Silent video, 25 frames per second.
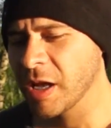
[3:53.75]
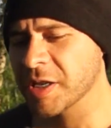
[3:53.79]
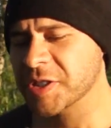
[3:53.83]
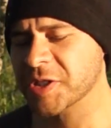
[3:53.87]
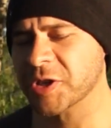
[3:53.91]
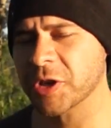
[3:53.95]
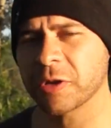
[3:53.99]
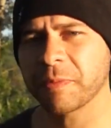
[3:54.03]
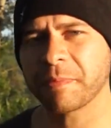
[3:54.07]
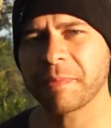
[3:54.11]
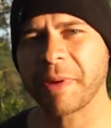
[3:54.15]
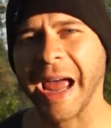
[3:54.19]

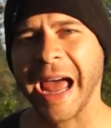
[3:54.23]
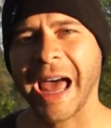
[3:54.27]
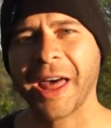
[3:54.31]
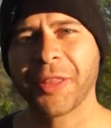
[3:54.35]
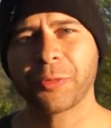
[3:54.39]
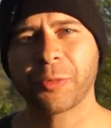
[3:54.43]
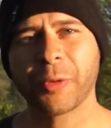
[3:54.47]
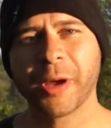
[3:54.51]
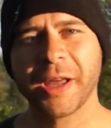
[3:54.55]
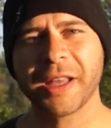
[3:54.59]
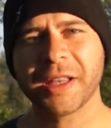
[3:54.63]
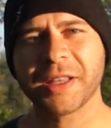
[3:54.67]
Certain
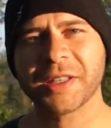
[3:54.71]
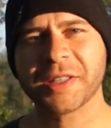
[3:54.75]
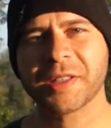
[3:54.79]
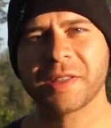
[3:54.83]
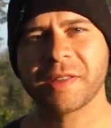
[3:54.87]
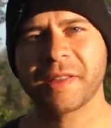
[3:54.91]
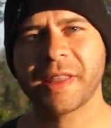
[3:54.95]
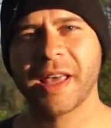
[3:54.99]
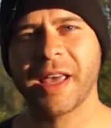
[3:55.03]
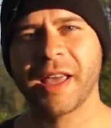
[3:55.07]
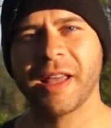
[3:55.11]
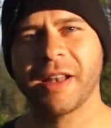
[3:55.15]

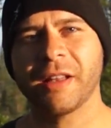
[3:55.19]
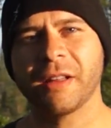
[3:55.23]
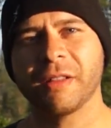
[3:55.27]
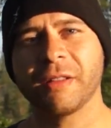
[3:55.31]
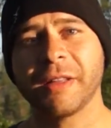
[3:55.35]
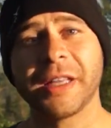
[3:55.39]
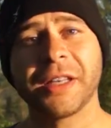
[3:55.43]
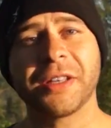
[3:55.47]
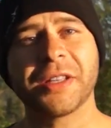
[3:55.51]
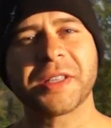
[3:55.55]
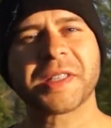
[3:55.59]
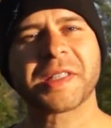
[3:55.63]
pathways that
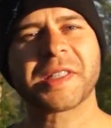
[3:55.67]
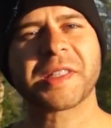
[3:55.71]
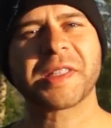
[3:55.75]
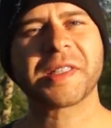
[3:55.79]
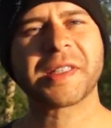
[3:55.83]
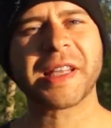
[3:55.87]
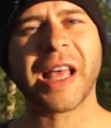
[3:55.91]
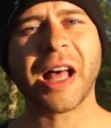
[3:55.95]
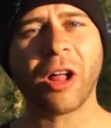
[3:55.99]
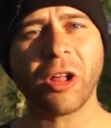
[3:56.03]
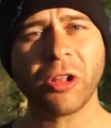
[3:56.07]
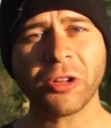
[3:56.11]
lead to
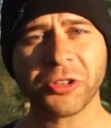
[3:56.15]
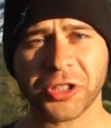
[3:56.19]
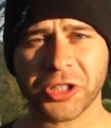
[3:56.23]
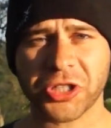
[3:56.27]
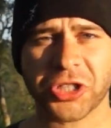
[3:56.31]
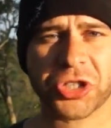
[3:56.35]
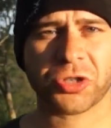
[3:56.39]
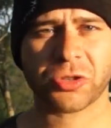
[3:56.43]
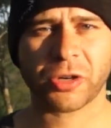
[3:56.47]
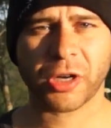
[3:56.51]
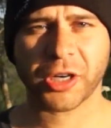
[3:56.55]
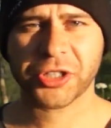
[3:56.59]
cell
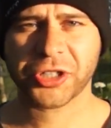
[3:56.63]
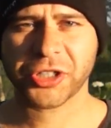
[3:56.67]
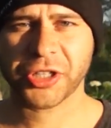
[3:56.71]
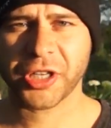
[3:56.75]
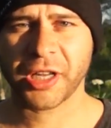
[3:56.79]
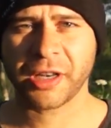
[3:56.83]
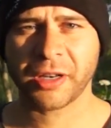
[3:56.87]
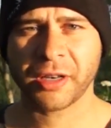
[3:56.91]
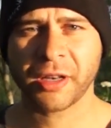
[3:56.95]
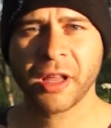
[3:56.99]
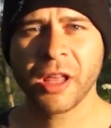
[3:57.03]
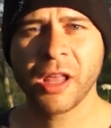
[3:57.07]

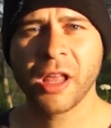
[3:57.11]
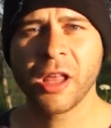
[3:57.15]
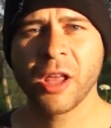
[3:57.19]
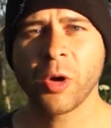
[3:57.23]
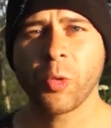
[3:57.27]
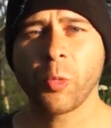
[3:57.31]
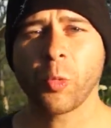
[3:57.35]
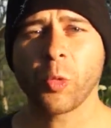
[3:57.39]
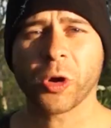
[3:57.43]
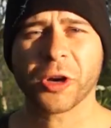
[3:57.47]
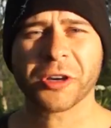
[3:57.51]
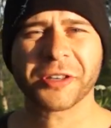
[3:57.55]
destruction
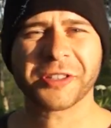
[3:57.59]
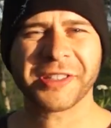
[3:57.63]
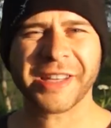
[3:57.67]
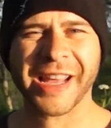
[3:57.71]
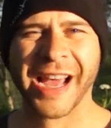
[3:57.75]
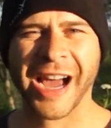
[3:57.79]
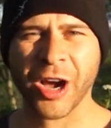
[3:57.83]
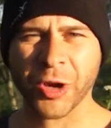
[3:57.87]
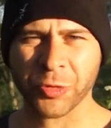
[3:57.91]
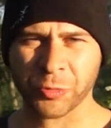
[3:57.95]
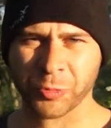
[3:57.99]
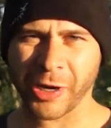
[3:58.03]
were
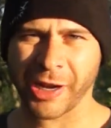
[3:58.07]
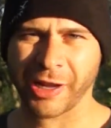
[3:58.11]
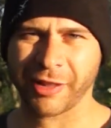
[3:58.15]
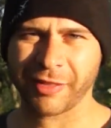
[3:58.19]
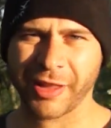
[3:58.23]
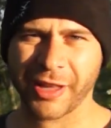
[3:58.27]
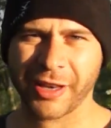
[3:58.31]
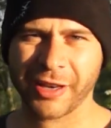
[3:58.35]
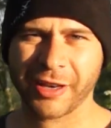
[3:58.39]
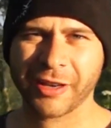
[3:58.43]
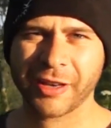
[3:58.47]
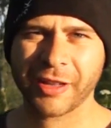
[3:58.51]

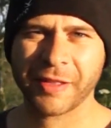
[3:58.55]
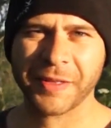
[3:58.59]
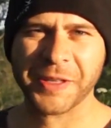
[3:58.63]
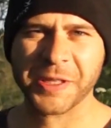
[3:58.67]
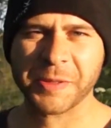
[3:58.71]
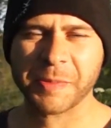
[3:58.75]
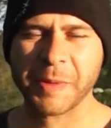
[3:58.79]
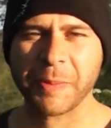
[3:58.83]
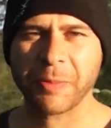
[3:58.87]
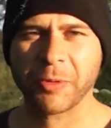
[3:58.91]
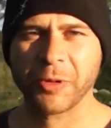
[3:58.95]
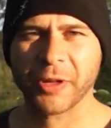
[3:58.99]
downregulated in
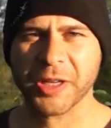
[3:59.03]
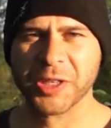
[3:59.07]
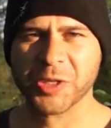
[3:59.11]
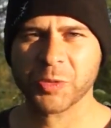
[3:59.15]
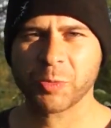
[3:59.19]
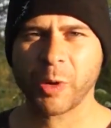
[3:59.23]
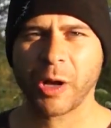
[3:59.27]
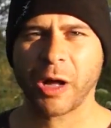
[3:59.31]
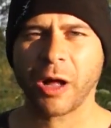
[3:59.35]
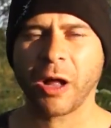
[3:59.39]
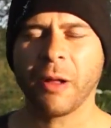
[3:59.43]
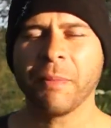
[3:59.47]
these people
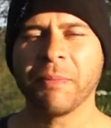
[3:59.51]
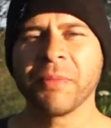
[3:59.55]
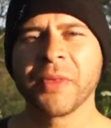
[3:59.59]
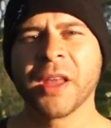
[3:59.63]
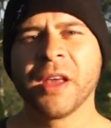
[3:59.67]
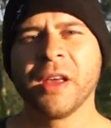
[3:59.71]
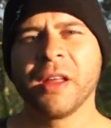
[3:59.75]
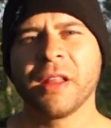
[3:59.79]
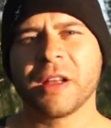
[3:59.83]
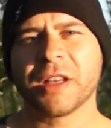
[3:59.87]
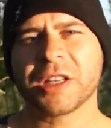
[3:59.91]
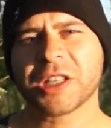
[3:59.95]
as well.
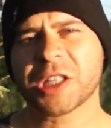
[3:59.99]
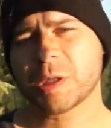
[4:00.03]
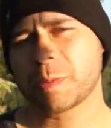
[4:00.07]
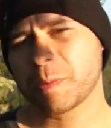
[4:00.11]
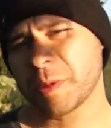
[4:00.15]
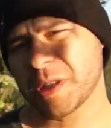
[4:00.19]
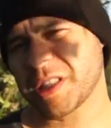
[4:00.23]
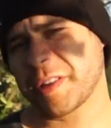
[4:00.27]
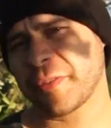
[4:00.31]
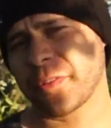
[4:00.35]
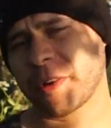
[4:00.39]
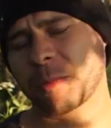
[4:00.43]
There's a
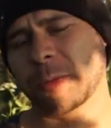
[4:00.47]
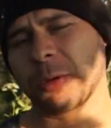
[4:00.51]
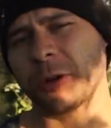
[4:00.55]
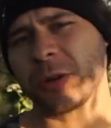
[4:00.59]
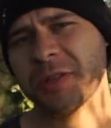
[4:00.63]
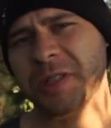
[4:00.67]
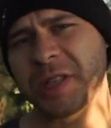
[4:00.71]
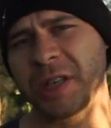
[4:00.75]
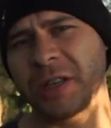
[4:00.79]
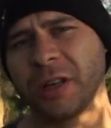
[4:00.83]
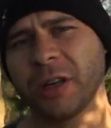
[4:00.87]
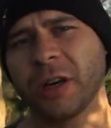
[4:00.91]
specific
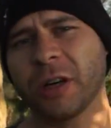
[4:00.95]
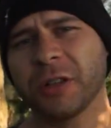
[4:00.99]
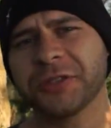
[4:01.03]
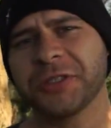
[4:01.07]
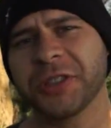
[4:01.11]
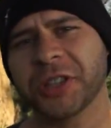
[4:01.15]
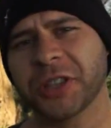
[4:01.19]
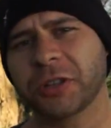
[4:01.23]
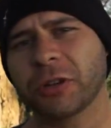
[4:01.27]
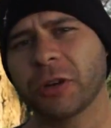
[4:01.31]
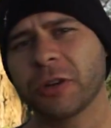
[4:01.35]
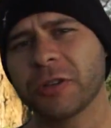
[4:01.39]
protein
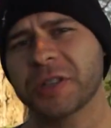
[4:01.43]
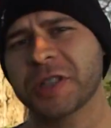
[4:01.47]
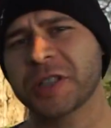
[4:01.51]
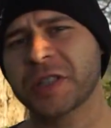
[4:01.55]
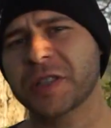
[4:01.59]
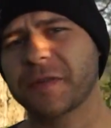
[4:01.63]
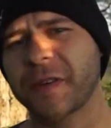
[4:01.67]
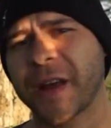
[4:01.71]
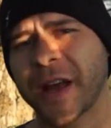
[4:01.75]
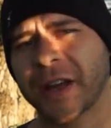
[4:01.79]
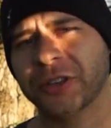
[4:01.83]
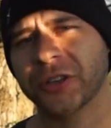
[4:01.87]
called
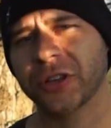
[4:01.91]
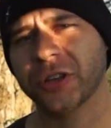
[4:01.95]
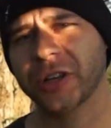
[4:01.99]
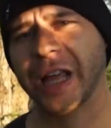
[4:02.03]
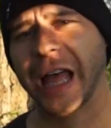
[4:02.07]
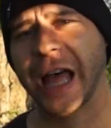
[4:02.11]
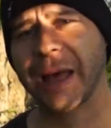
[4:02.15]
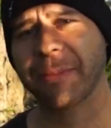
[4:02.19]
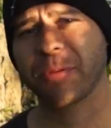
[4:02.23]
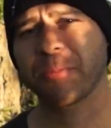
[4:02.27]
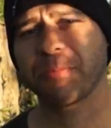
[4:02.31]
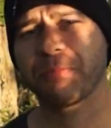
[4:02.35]
necrosis factor
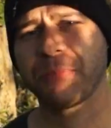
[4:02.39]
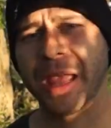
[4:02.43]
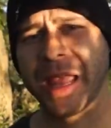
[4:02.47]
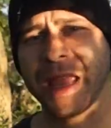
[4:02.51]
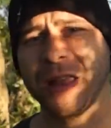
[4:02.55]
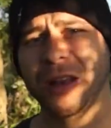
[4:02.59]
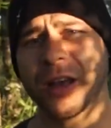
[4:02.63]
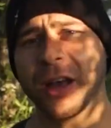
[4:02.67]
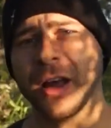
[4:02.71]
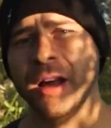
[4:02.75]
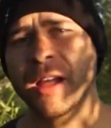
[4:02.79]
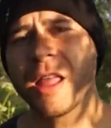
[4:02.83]
kappa
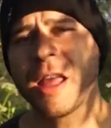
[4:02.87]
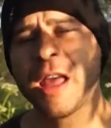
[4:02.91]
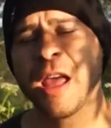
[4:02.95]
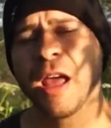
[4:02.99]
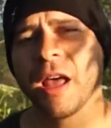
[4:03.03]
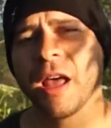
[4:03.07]
beta